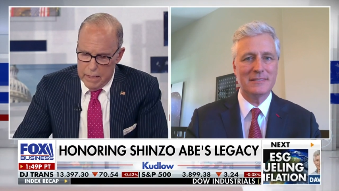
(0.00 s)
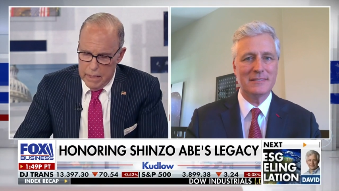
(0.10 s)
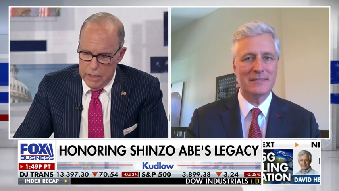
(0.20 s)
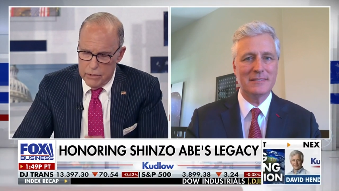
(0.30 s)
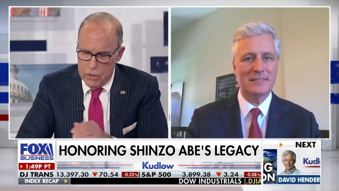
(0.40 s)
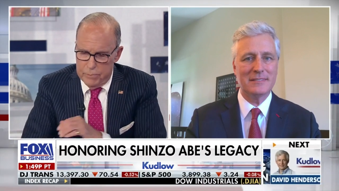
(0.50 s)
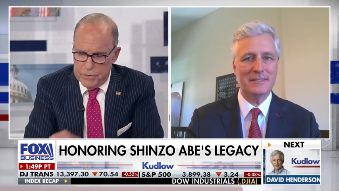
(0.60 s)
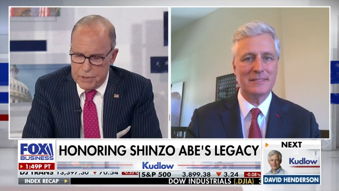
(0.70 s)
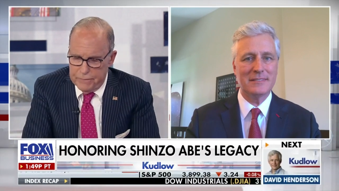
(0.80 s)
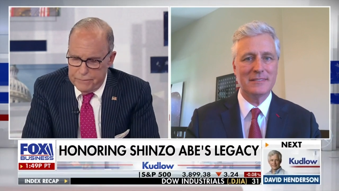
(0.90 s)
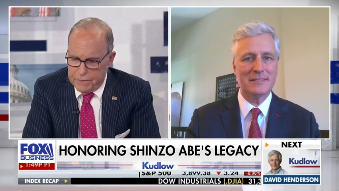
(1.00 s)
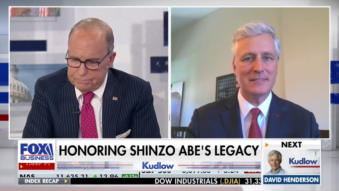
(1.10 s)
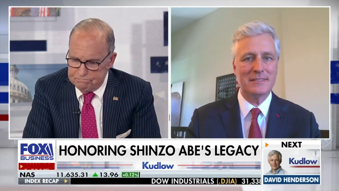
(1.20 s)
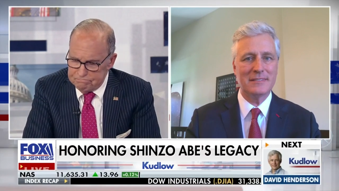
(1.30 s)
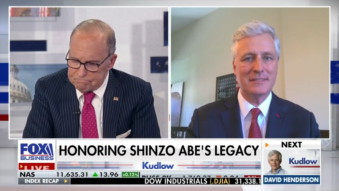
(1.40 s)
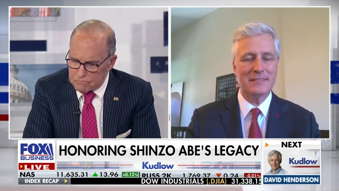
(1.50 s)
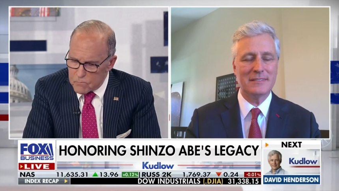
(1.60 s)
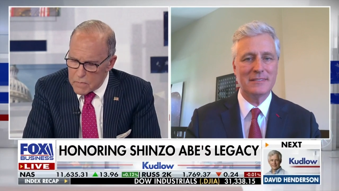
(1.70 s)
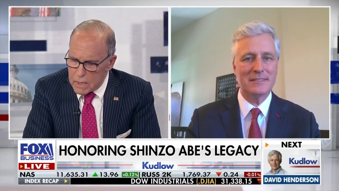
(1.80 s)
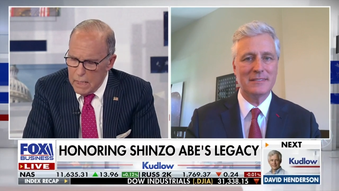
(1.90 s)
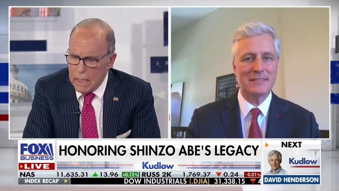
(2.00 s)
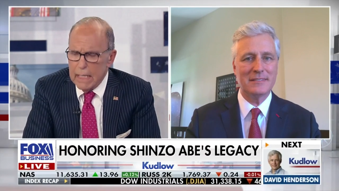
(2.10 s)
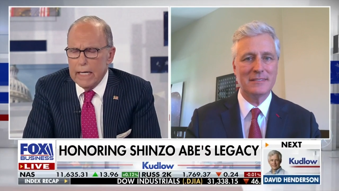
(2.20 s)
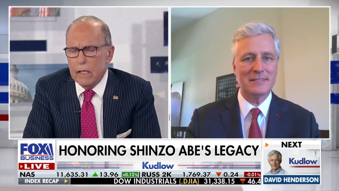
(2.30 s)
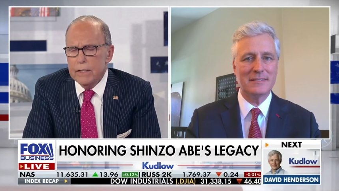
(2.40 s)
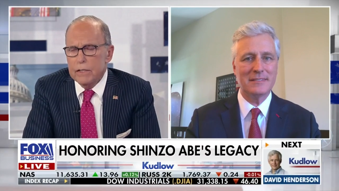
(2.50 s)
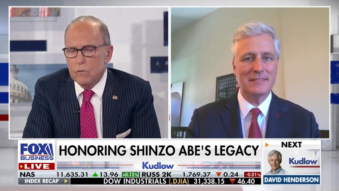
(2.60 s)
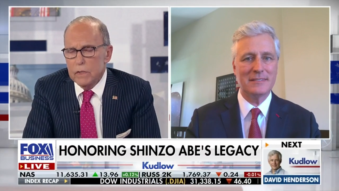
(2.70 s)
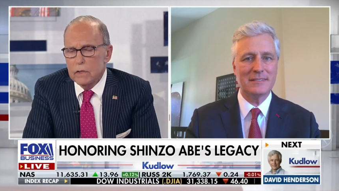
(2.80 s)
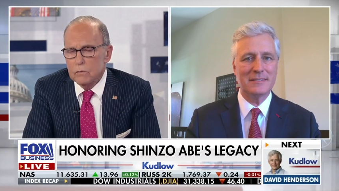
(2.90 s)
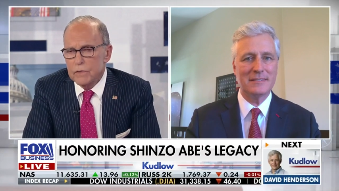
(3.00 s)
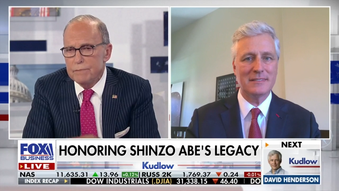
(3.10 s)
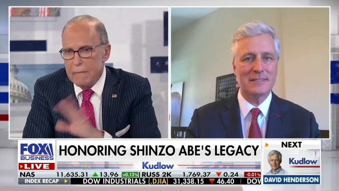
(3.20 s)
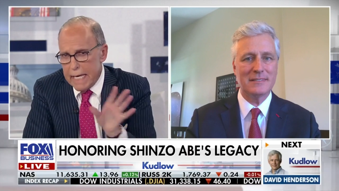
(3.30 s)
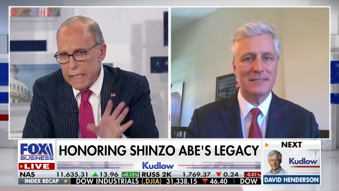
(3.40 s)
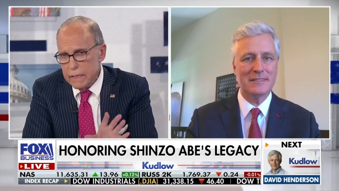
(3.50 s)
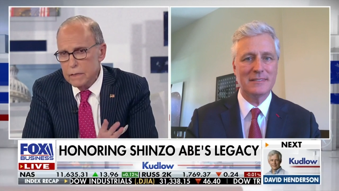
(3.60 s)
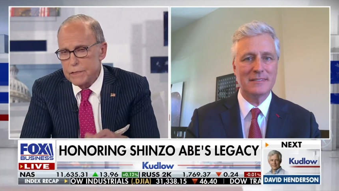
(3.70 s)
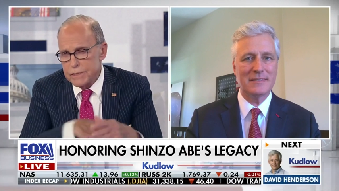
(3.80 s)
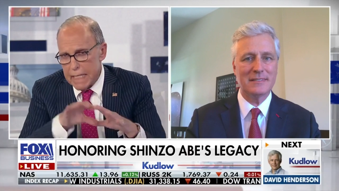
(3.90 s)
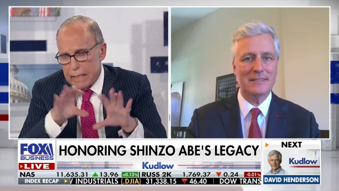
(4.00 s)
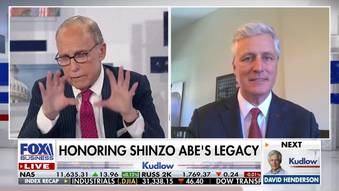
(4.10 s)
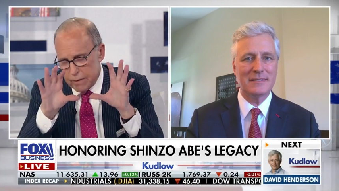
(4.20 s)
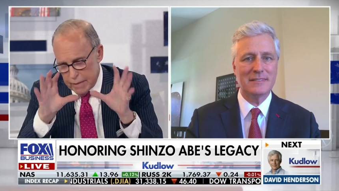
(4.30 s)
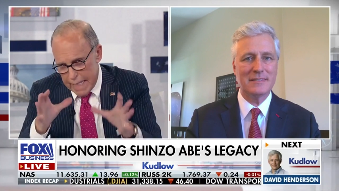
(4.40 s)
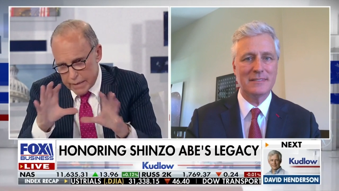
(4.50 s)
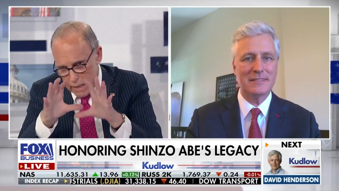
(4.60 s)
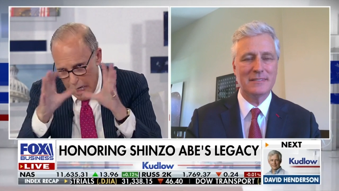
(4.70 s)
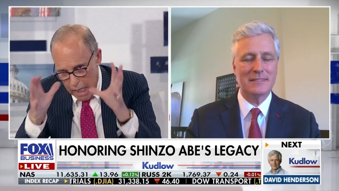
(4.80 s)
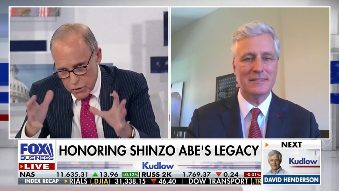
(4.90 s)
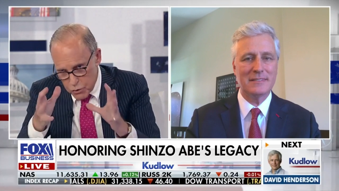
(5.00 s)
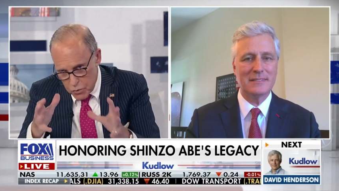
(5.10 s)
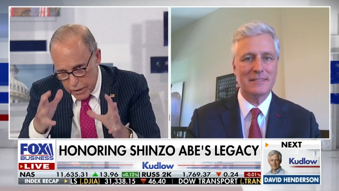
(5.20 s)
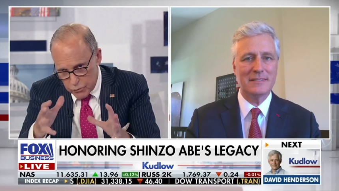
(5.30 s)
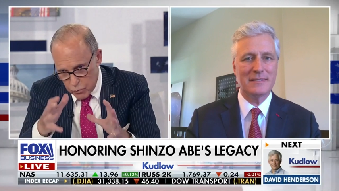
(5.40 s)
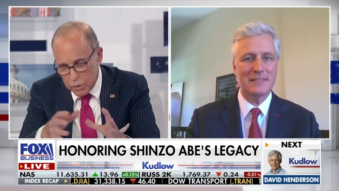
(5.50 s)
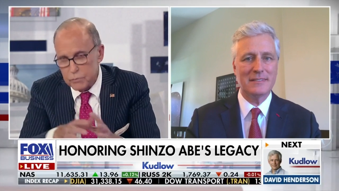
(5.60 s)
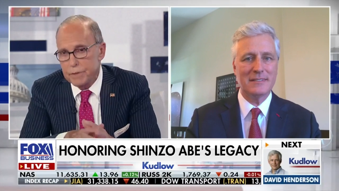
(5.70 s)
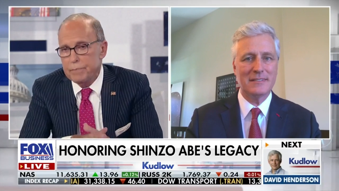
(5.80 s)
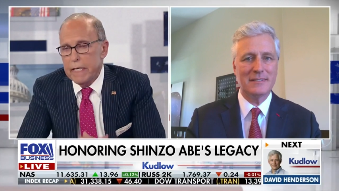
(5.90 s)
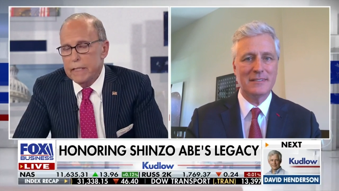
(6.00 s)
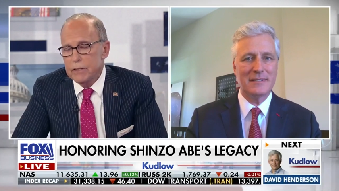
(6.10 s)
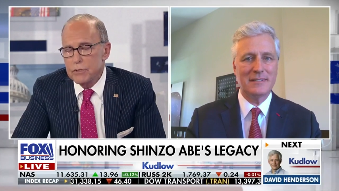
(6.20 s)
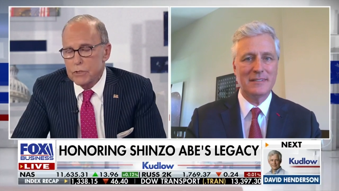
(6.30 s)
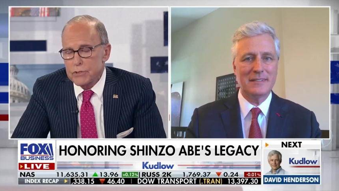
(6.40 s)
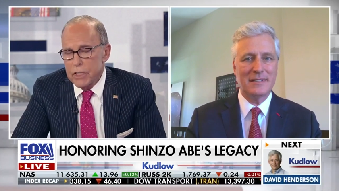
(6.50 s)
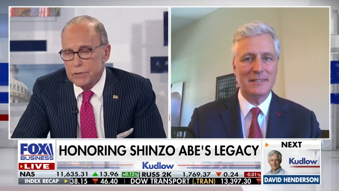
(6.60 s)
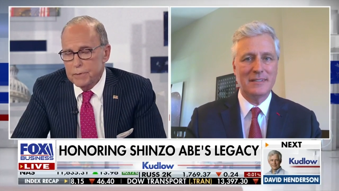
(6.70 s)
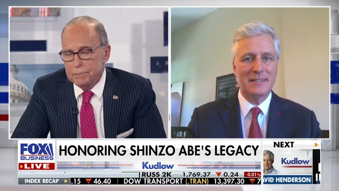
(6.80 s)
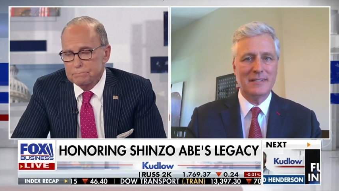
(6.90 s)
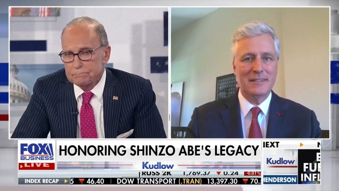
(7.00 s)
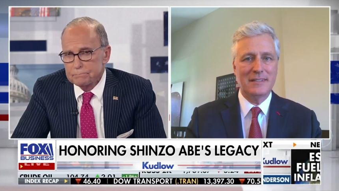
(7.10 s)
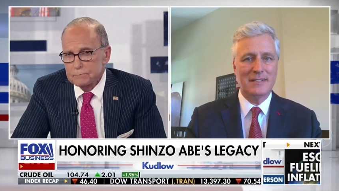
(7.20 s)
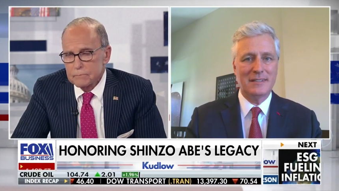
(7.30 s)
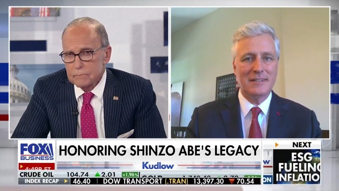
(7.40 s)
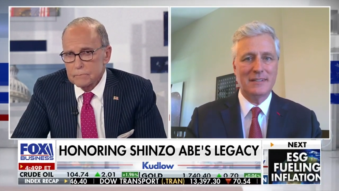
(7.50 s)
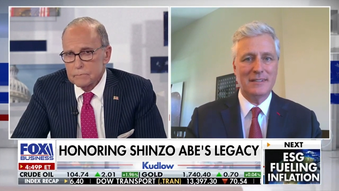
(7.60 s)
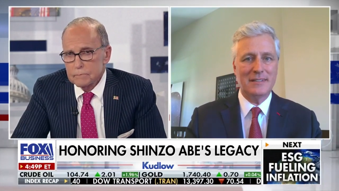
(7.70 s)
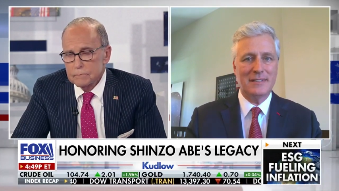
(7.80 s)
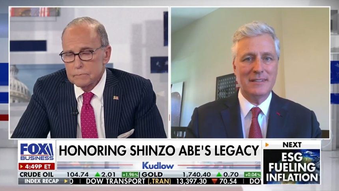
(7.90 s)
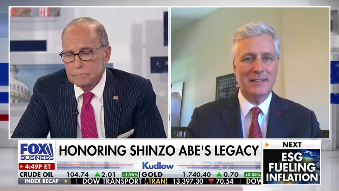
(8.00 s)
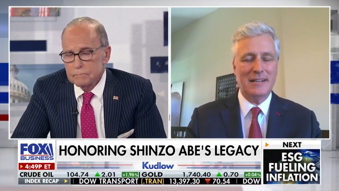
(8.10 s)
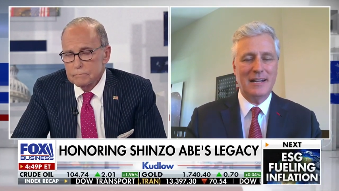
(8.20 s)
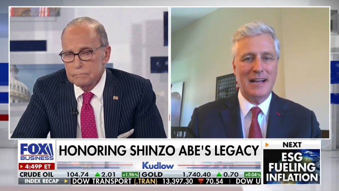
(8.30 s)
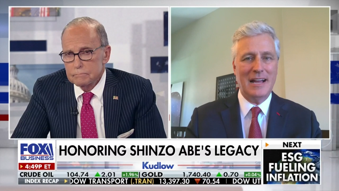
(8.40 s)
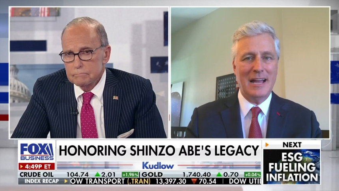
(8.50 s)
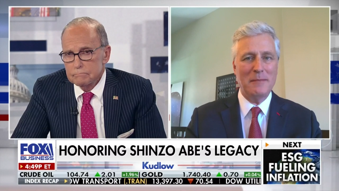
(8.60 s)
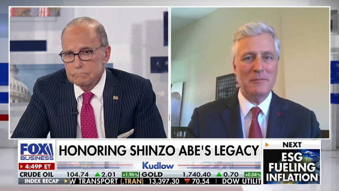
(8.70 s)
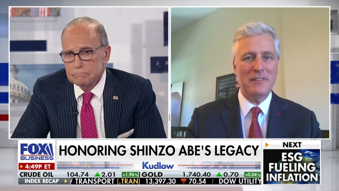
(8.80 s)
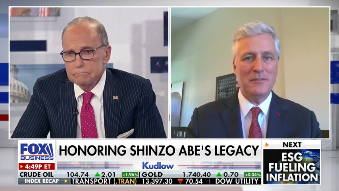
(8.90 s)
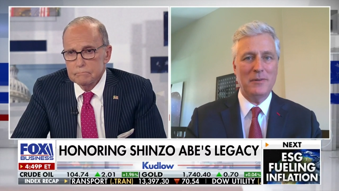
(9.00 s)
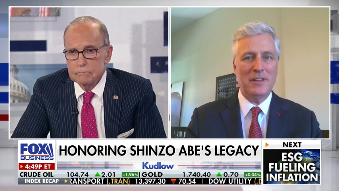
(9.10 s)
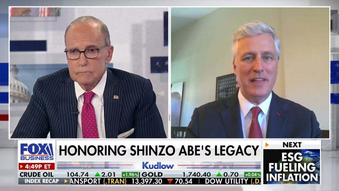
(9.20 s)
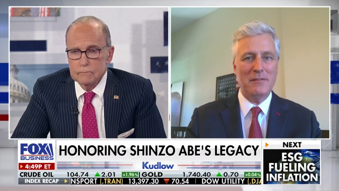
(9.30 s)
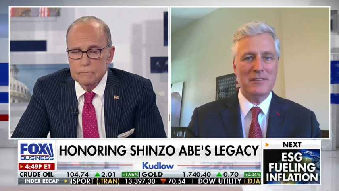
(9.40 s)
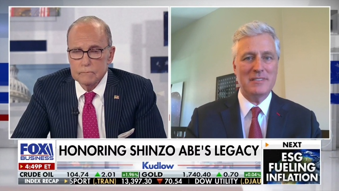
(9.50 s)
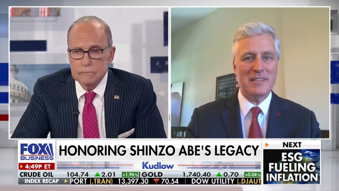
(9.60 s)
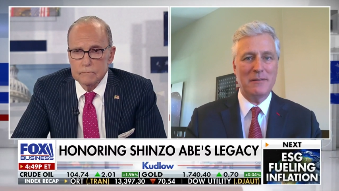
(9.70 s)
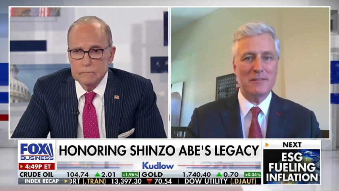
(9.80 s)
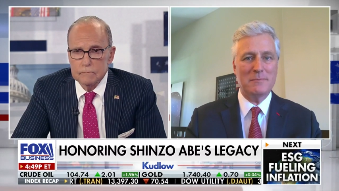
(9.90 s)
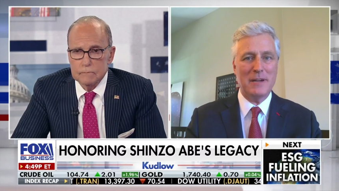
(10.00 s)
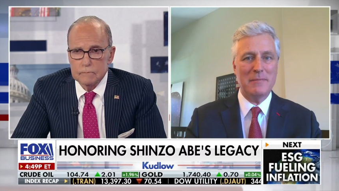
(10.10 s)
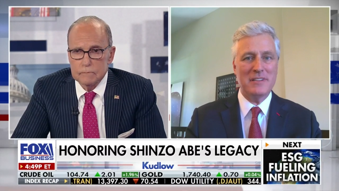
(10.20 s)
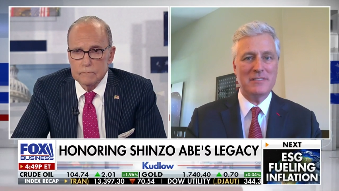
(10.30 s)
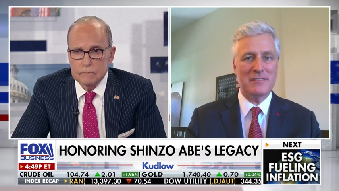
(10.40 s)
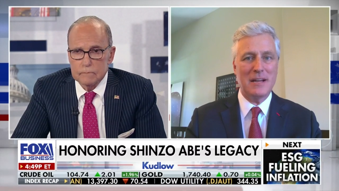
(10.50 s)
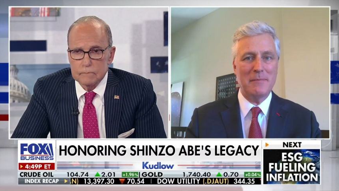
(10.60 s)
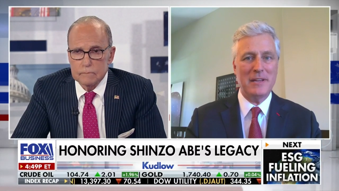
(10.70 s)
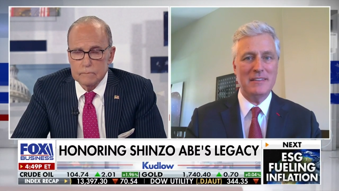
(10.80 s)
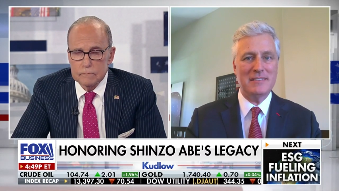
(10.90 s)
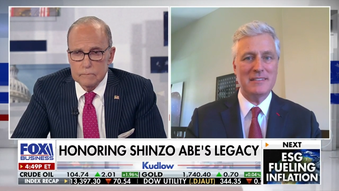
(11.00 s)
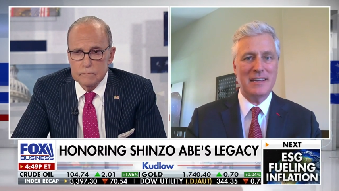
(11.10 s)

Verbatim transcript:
Speaker 1: Indo-Pacific area, will remain? Is that construct will
Speaker 2: remain, in your judgment? I believe it will. That was Prime Minister Abe's.